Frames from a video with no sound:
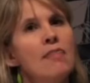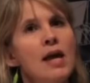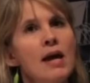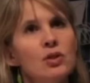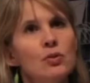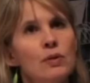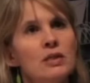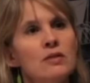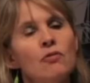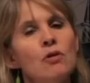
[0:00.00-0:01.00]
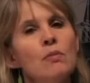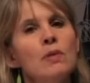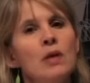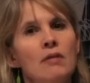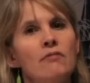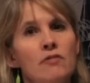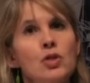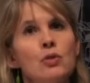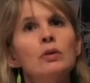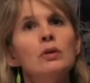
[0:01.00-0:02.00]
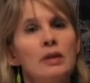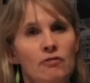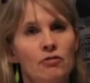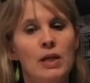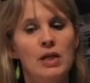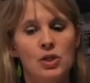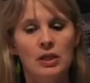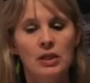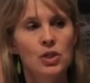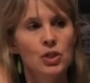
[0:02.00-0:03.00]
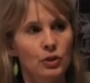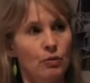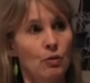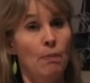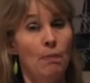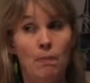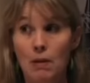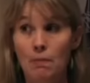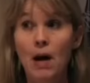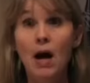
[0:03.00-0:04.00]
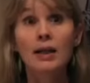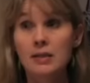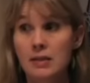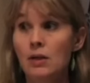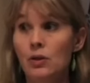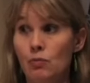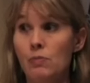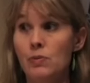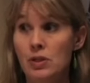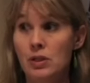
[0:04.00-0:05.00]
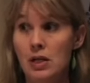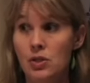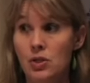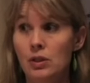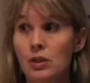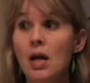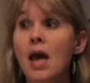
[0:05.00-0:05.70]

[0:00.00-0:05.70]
they have to transform that visual information into a body-centered representation,